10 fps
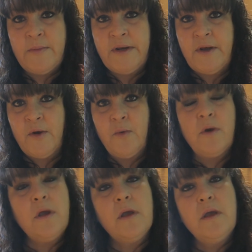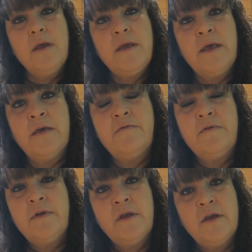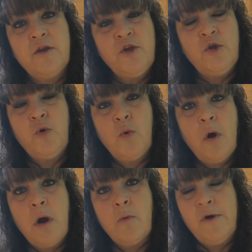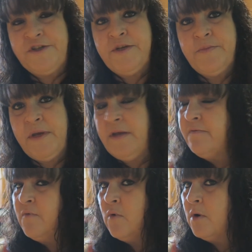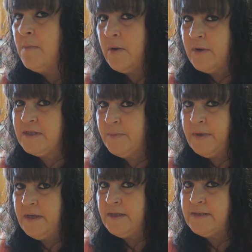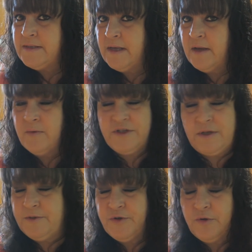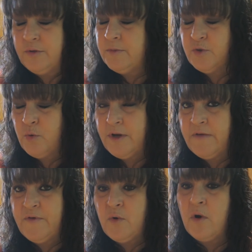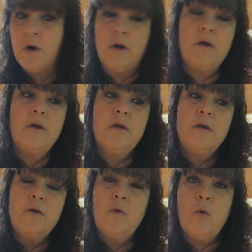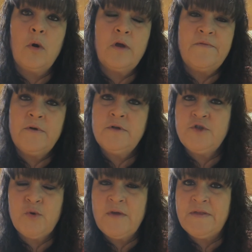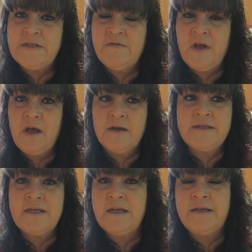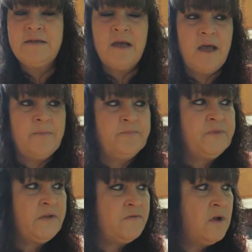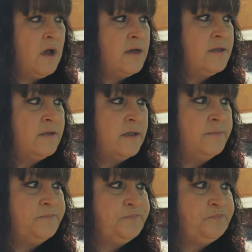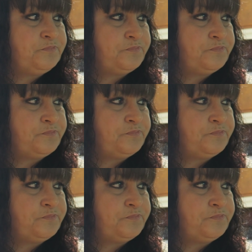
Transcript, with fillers: and let me know if you are watching me for my recipes, uh, which I'm sure the majority of you are, or if you're enjoying these vlogs. And um, if not, then